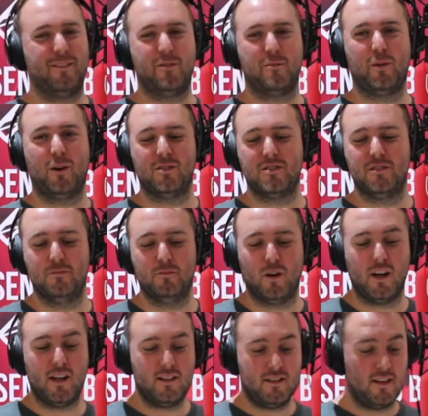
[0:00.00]
for Bolton,
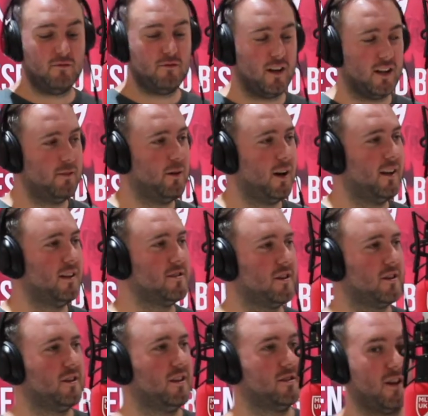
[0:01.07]
but he did really well
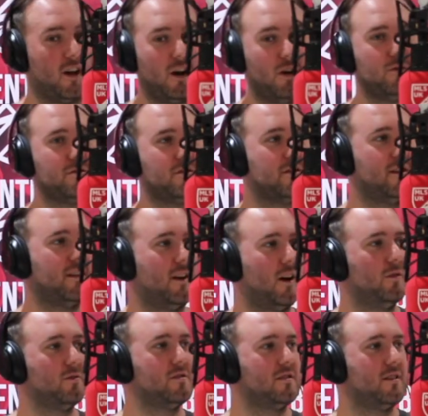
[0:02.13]
as a host. He
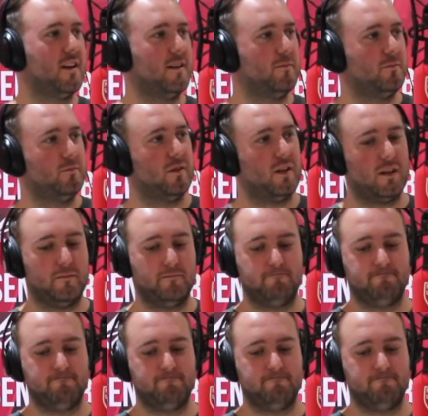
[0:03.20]
hosted it. Brilliant.